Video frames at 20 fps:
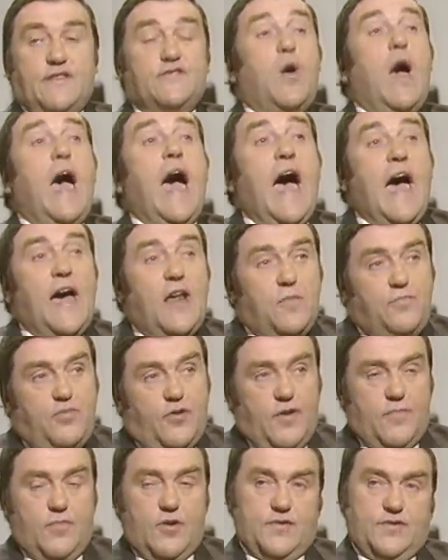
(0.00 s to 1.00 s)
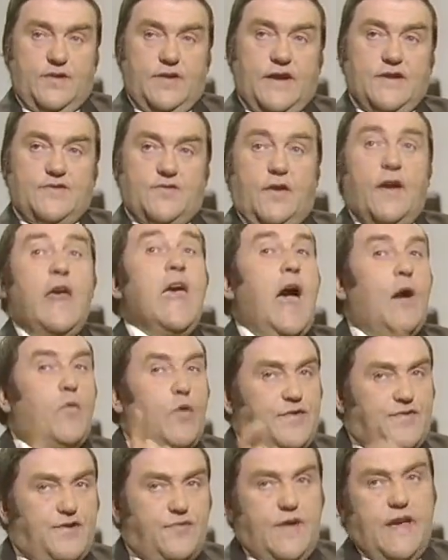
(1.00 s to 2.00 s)
So I'll put the immersion heater on. I
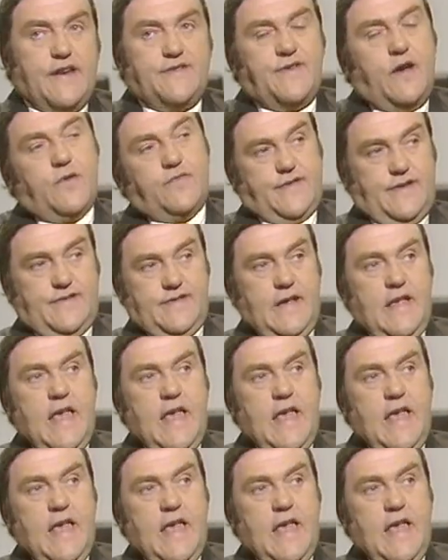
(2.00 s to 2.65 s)
want two days' notice.